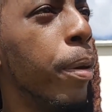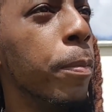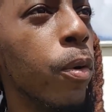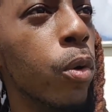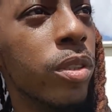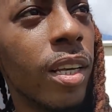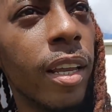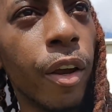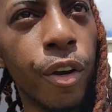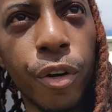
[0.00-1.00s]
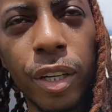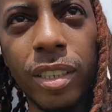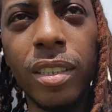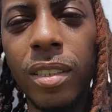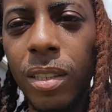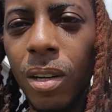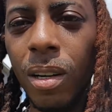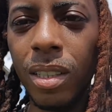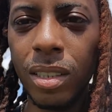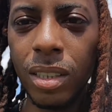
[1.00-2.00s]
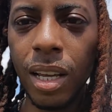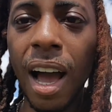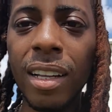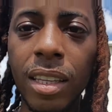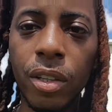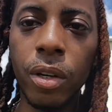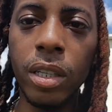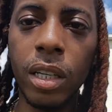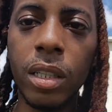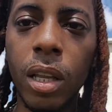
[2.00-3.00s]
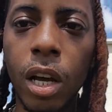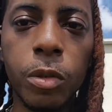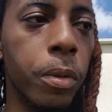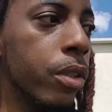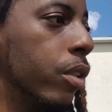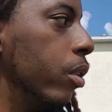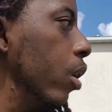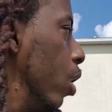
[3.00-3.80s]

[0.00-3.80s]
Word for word: people who say they're Christians and all this and that, I think you're another lost person